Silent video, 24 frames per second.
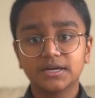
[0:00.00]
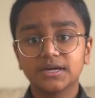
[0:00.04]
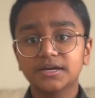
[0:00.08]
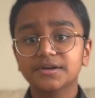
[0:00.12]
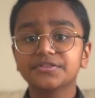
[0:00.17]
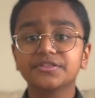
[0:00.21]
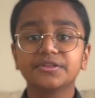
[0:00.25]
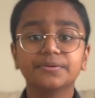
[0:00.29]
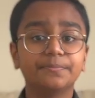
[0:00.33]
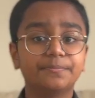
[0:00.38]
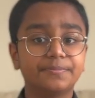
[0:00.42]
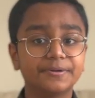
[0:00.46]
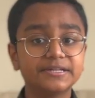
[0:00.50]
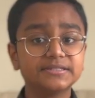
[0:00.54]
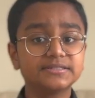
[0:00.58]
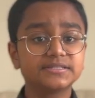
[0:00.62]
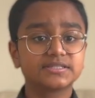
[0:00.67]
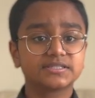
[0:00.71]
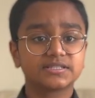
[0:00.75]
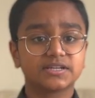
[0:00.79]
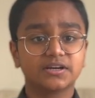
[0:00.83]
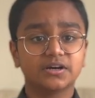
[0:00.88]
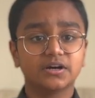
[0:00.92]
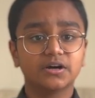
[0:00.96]
The bids
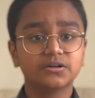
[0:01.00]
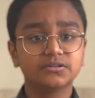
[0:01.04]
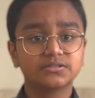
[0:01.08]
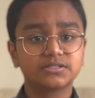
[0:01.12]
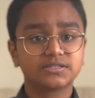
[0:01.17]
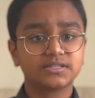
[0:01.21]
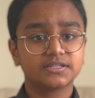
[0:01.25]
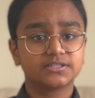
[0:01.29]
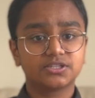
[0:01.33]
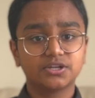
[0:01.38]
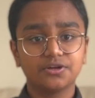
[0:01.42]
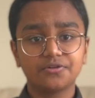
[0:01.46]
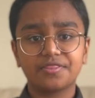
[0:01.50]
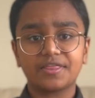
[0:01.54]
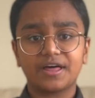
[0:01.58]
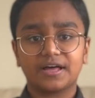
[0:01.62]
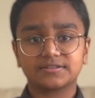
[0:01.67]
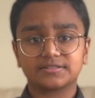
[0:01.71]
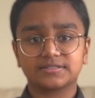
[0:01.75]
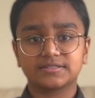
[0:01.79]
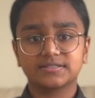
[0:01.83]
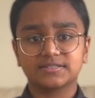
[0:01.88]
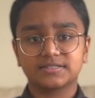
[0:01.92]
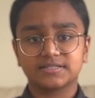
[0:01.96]
to host the
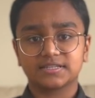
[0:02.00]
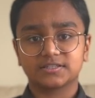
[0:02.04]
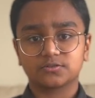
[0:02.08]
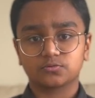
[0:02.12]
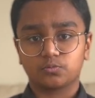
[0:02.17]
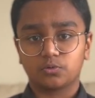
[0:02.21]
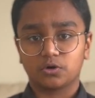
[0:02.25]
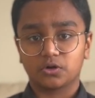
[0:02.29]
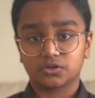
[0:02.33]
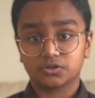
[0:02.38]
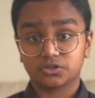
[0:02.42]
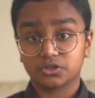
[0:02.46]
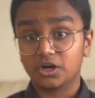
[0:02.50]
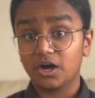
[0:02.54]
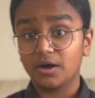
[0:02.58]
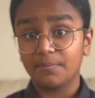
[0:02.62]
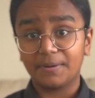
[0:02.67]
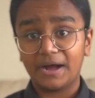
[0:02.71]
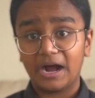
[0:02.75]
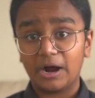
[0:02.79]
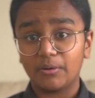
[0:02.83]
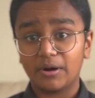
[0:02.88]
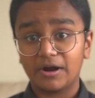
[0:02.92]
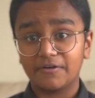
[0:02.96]
2006 World Cup,
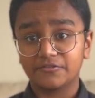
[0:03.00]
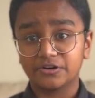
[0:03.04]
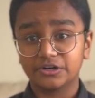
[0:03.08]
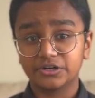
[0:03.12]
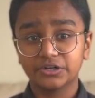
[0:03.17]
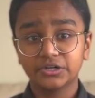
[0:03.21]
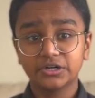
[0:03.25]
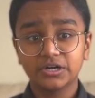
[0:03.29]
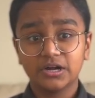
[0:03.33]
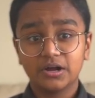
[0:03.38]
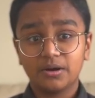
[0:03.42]
however,